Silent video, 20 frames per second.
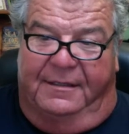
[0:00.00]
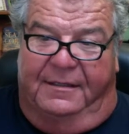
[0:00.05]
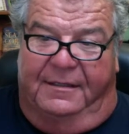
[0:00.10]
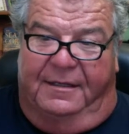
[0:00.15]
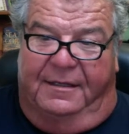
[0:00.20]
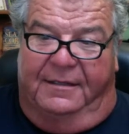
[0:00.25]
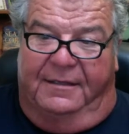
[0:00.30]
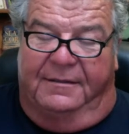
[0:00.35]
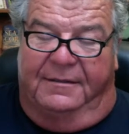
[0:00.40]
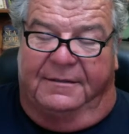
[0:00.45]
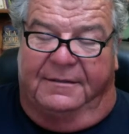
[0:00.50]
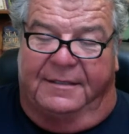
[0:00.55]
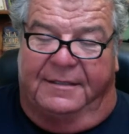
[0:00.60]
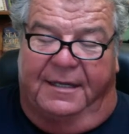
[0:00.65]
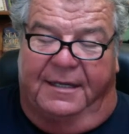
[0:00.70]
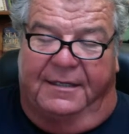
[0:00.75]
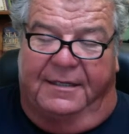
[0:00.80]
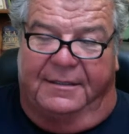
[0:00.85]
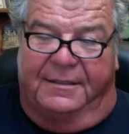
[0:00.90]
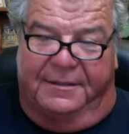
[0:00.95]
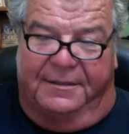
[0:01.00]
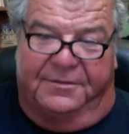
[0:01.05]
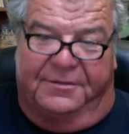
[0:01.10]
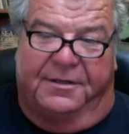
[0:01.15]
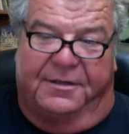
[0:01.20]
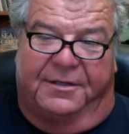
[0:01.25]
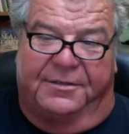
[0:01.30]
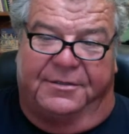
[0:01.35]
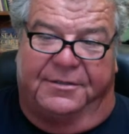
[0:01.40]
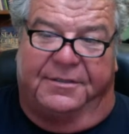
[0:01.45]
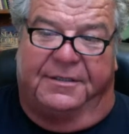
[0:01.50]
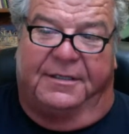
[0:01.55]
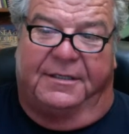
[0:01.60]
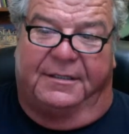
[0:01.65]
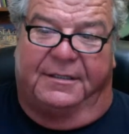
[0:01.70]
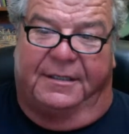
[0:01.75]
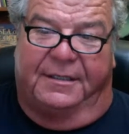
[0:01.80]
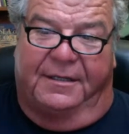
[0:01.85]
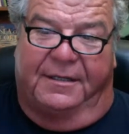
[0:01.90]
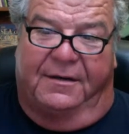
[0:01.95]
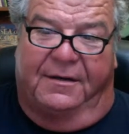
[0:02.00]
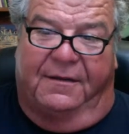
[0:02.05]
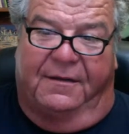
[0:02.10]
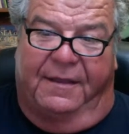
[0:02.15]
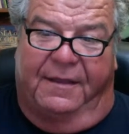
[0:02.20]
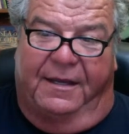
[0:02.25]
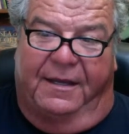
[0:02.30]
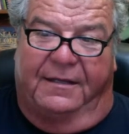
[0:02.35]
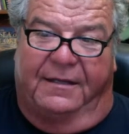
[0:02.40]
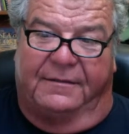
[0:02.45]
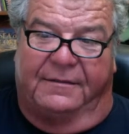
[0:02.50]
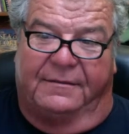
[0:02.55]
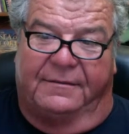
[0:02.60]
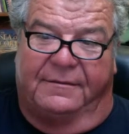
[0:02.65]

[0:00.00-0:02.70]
I understand it's a treasure hunt and all that.